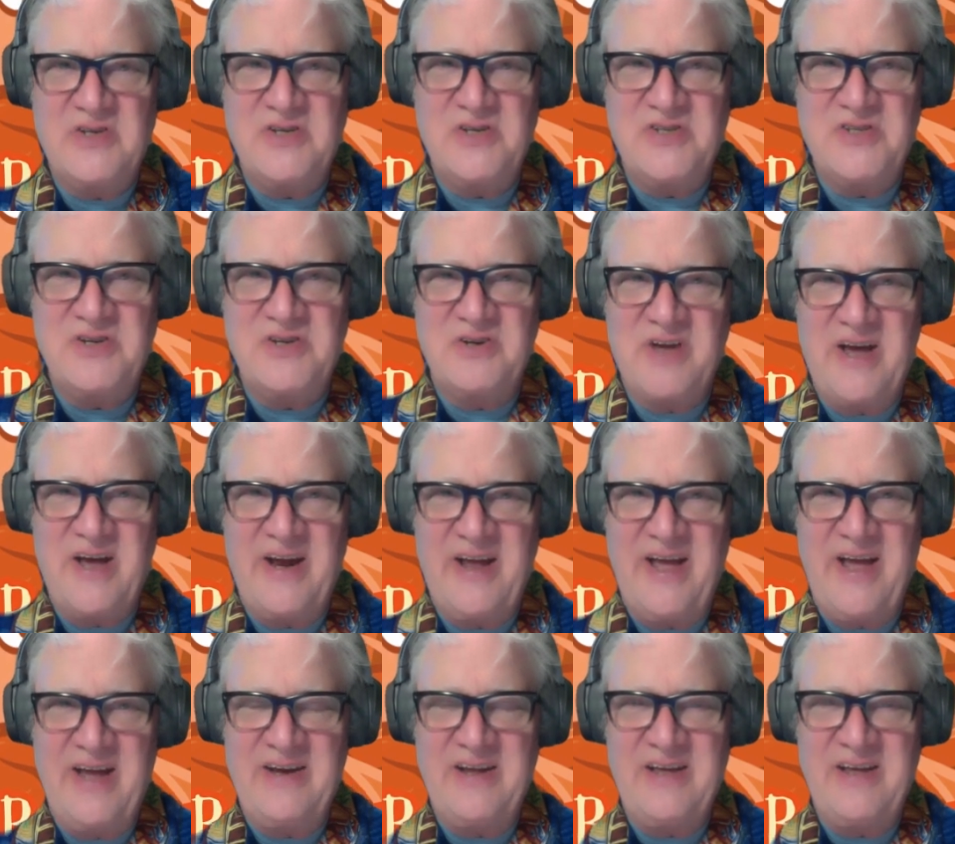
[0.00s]
You still kind of
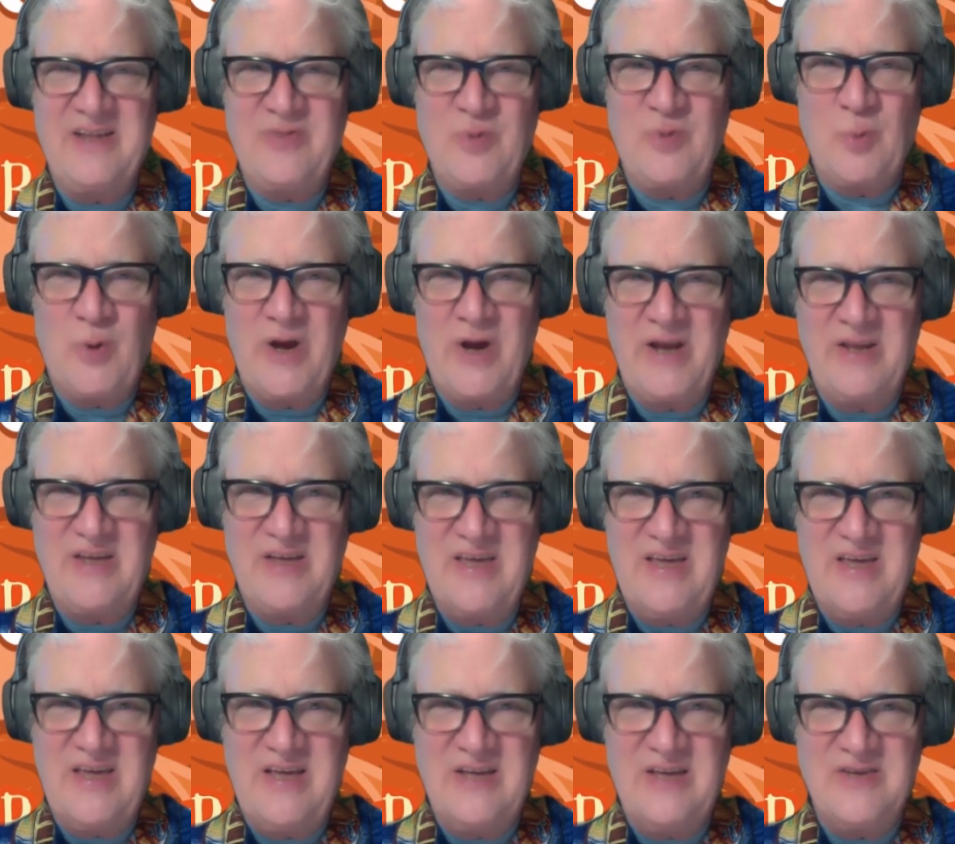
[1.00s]
had to hit the right
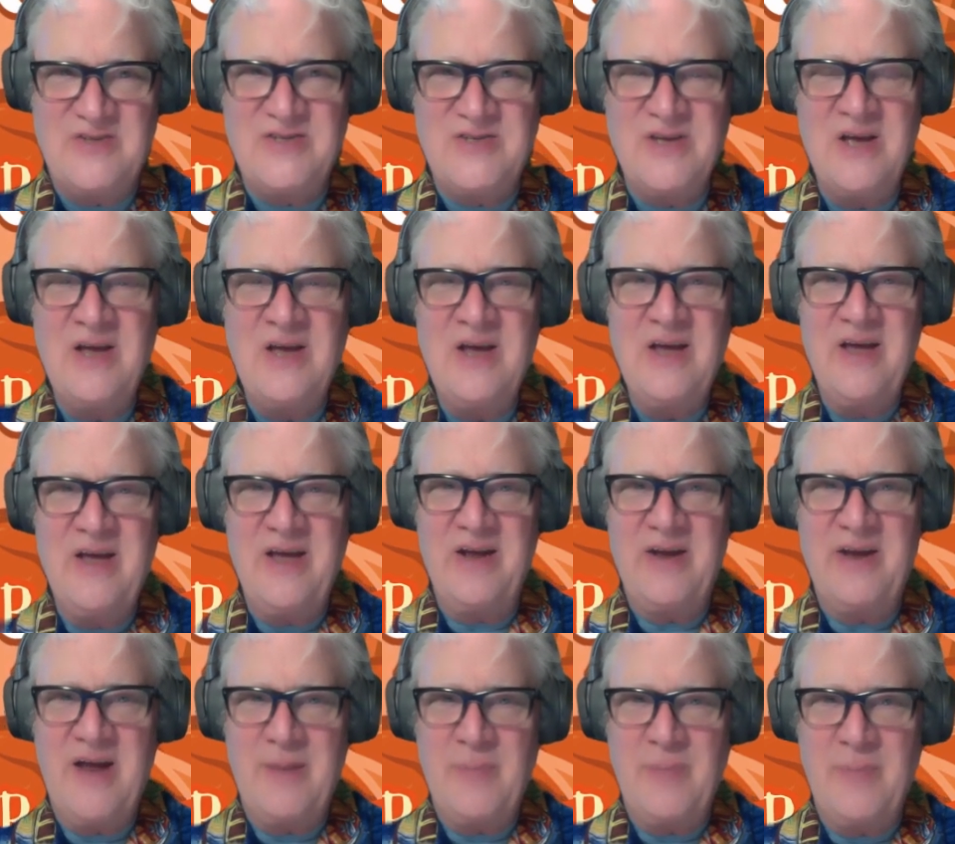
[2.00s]
keys and
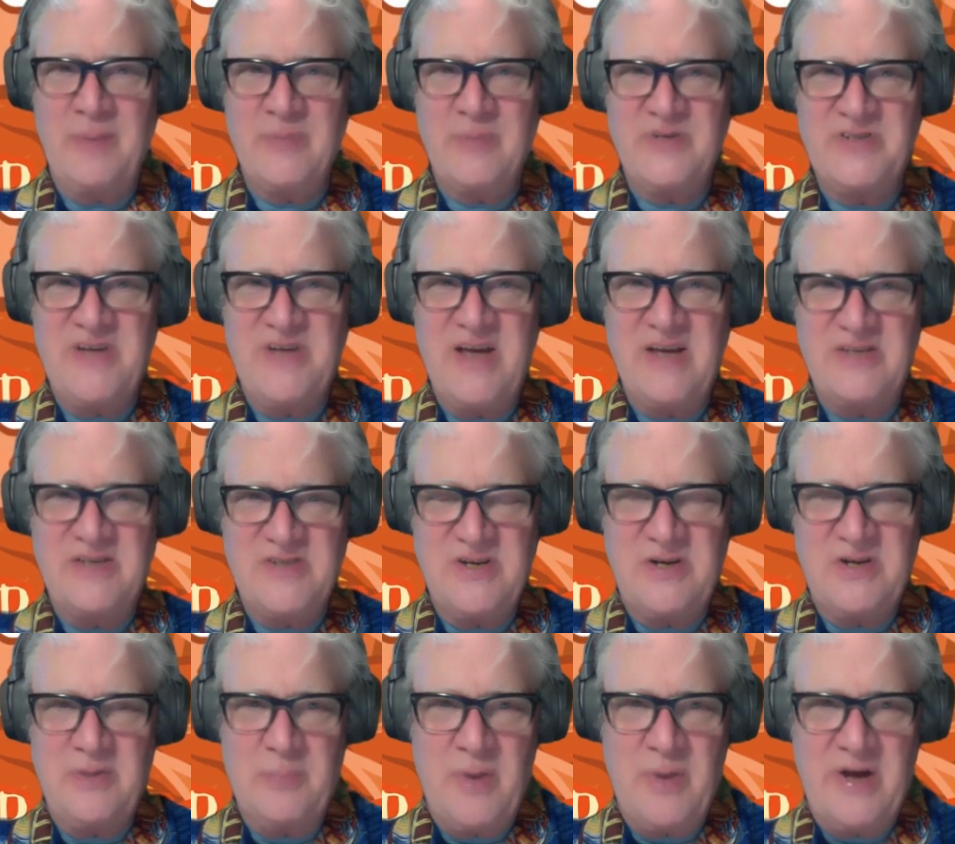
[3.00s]
not make mistakes.
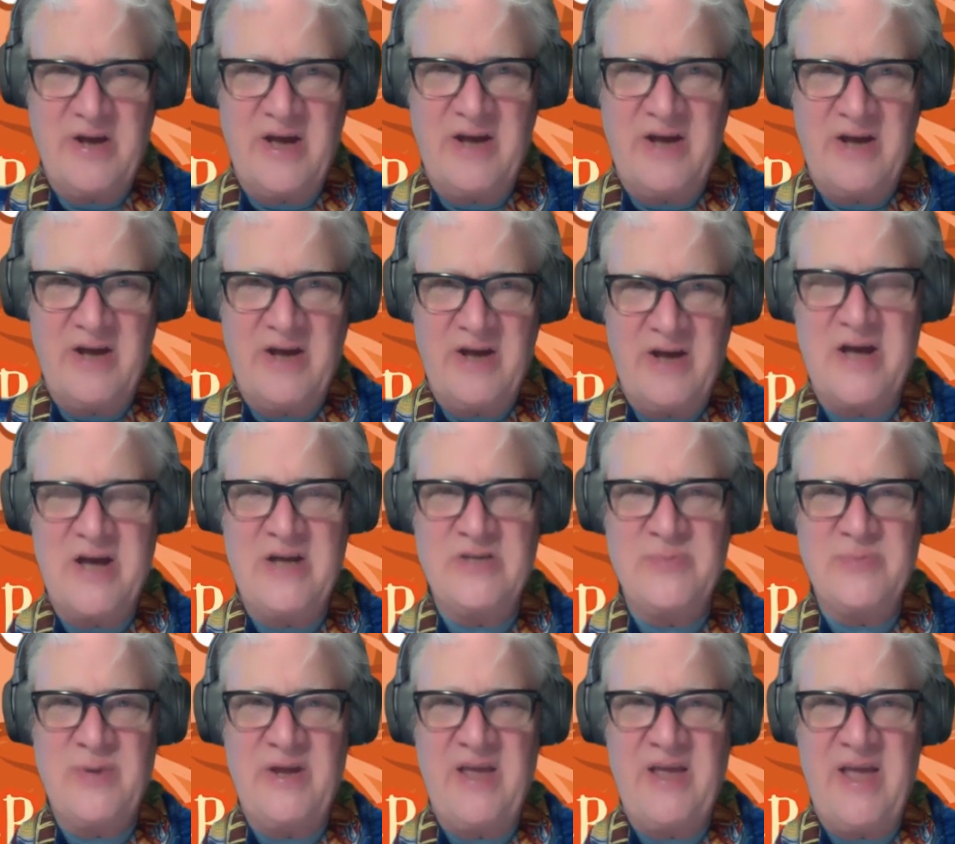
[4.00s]
And you might not have got as
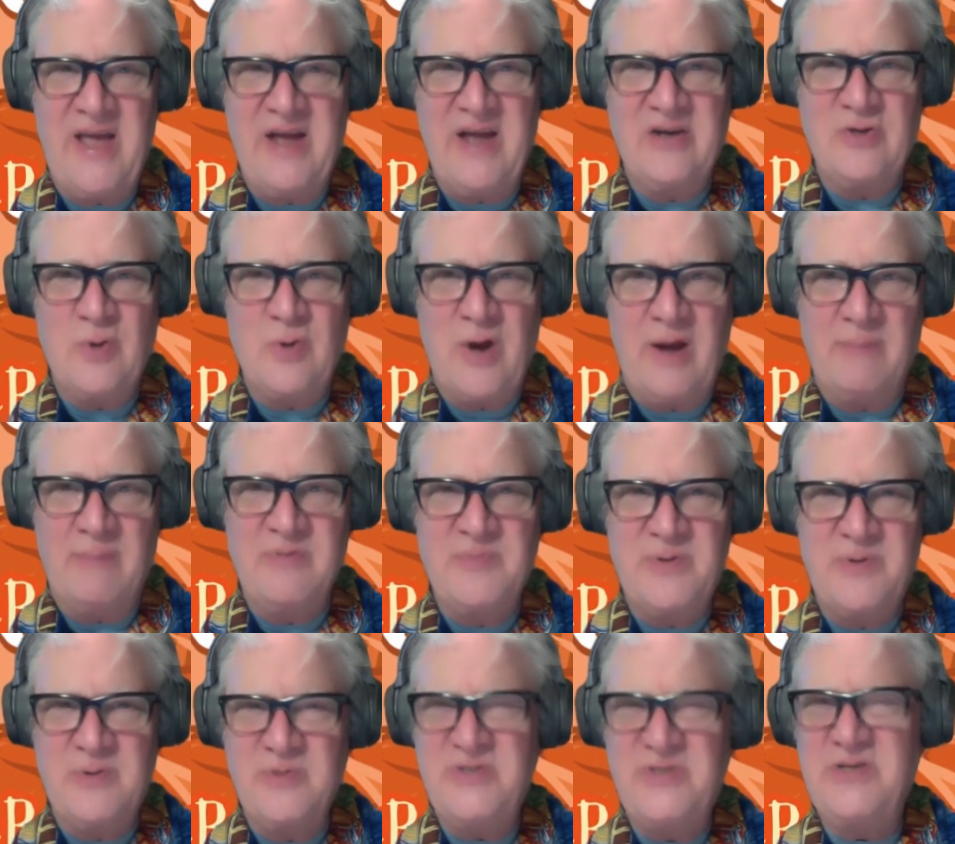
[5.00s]
many hand cramps,
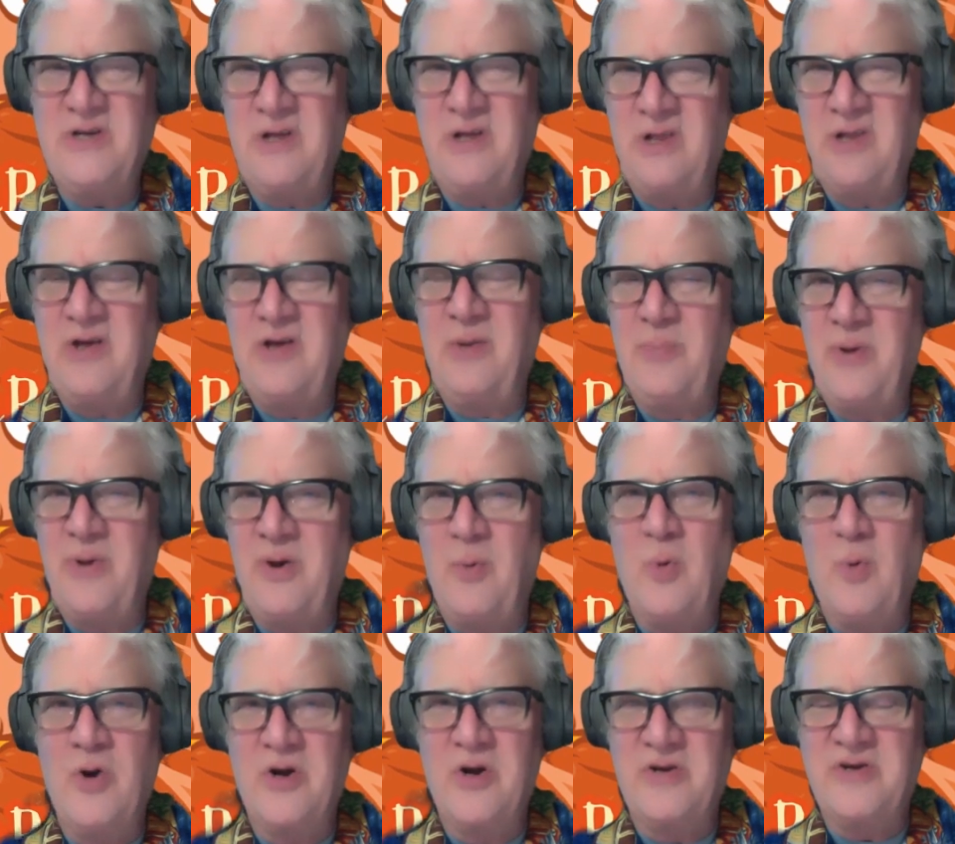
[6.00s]
but it was still a little bit of
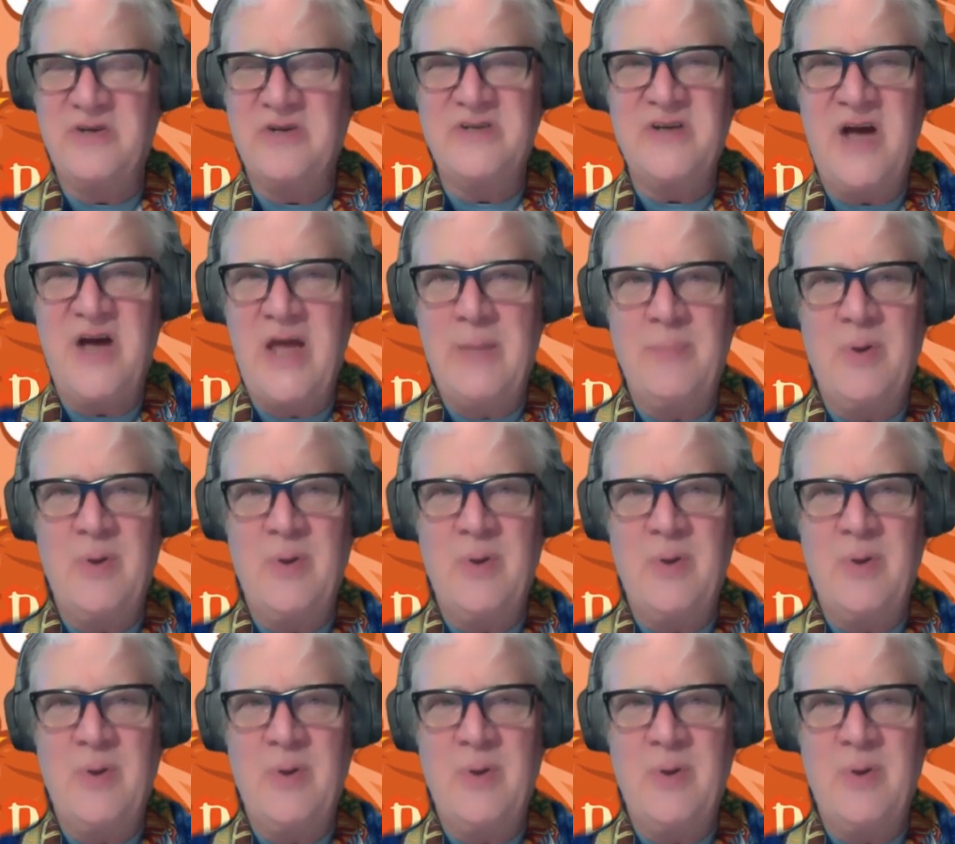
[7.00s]
work to type.